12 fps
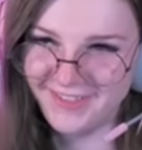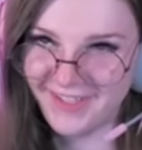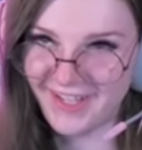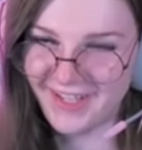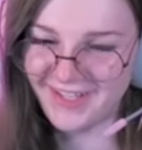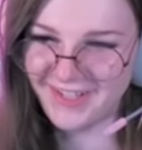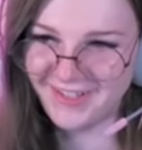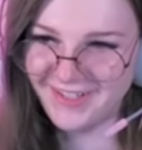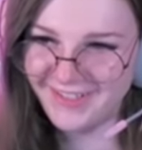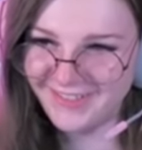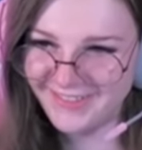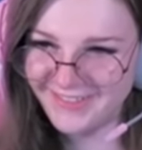like eight years.
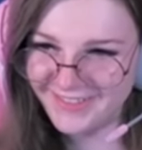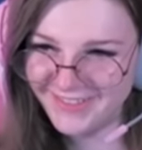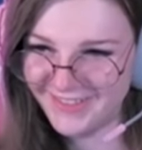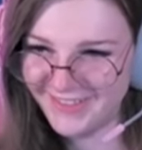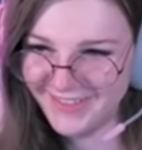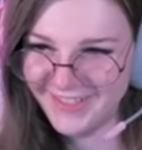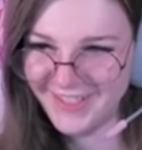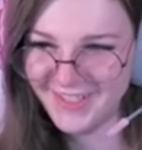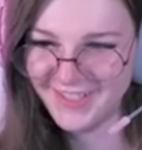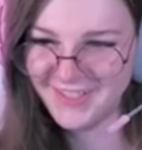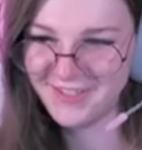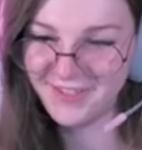
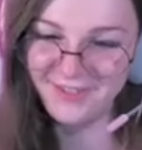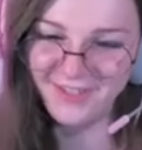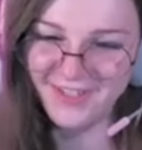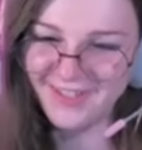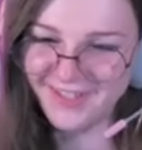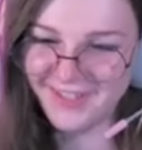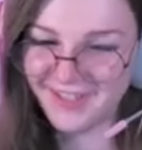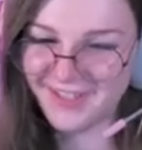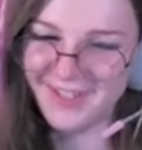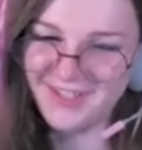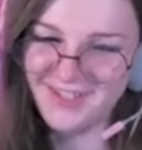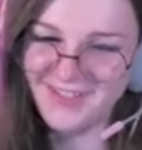You know, I I
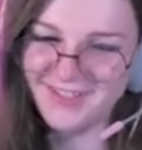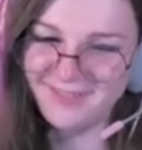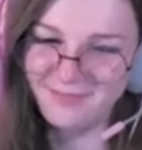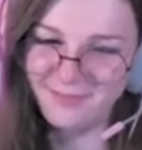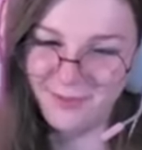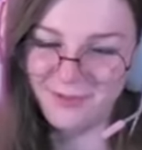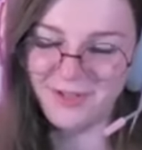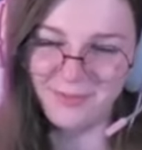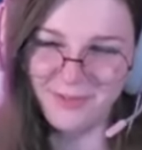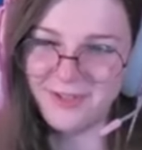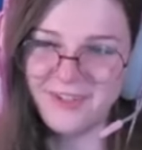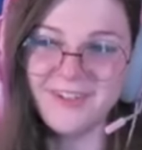can actually build a
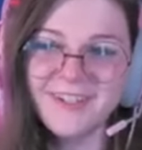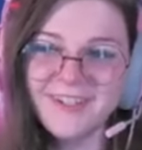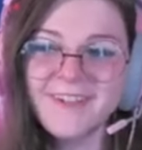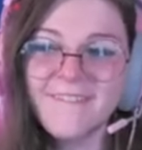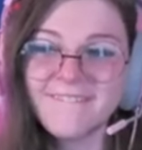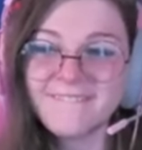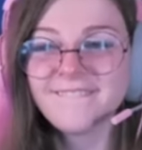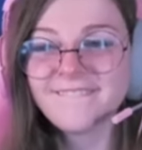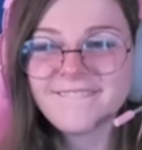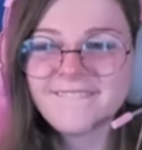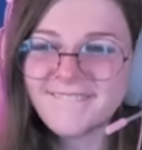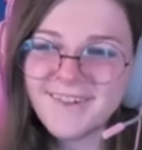computer.
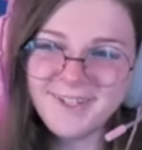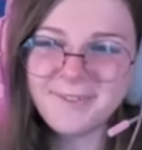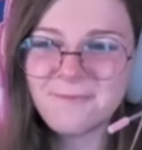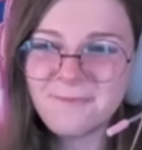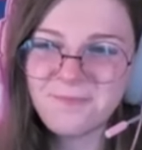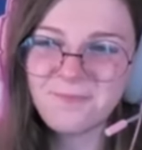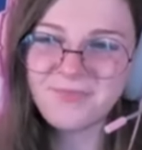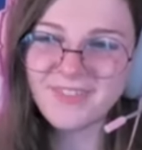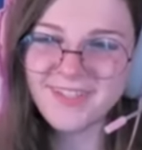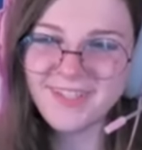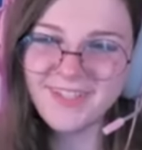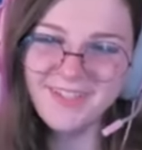Can you?
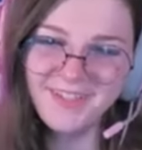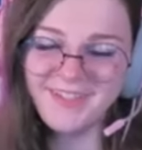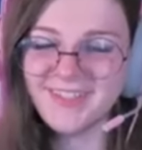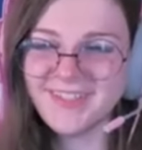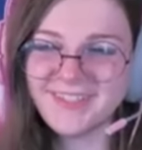Yeah.